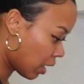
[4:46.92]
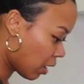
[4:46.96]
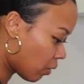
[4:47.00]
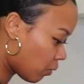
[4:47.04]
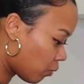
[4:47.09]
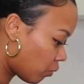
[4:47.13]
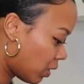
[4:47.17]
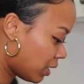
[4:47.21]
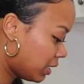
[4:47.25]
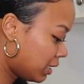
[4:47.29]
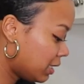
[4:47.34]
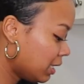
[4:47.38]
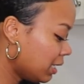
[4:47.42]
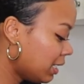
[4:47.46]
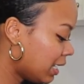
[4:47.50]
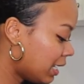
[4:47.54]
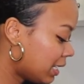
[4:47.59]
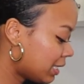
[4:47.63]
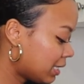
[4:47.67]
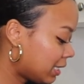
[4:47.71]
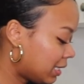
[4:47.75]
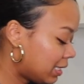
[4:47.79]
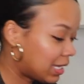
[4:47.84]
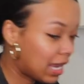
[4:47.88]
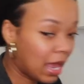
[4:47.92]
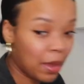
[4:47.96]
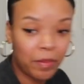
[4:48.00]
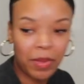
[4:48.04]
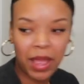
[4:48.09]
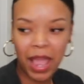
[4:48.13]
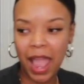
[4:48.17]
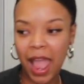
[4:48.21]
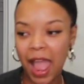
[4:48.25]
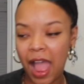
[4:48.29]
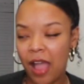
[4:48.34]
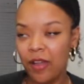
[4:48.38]
What's the next
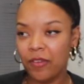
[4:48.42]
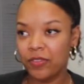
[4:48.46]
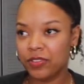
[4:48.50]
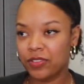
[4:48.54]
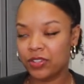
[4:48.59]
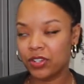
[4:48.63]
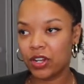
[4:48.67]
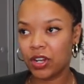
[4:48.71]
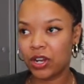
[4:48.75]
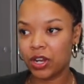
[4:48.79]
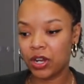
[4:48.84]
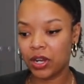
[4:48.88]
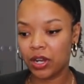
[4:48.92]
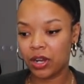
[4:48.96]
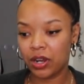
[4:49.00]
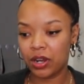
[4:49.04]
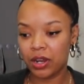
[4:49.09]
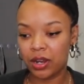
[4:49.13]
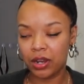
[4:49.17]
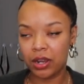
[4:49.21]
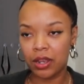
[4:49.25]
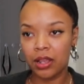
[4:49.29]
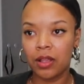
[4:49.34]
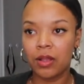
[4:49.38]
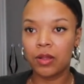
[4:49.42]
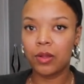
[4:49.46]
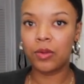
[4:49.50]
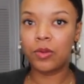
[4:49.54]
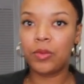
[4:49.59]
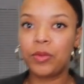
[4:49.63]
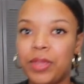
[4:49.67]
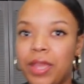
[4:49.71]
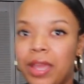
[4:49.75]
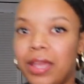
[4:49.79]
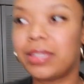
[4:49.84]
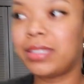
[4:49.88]
step after?
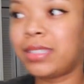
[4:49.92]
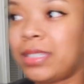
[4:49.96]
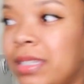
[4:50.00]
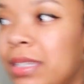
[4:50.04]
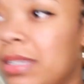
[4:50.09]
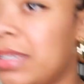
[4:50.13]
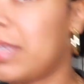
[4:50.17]
Oh yes,